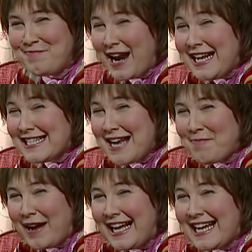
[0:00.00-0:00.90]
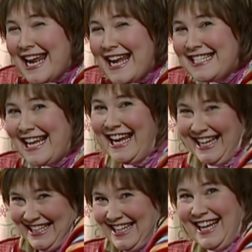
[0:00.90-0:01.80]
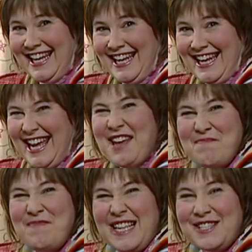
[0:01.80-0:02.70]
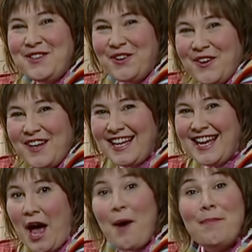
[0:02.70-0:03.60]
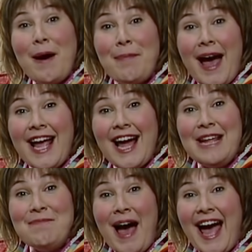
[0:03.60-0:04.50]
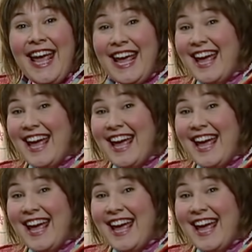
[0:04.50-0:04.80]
brighten up a grey day? Me too. Bye-bye, honey pie.